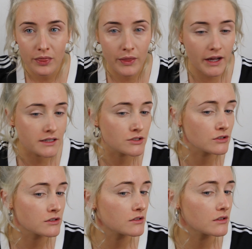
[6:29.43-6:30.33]
That is
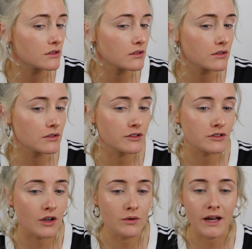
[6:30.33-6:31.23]
just
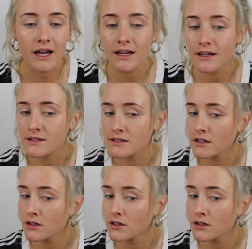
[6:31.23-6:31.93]
so nice.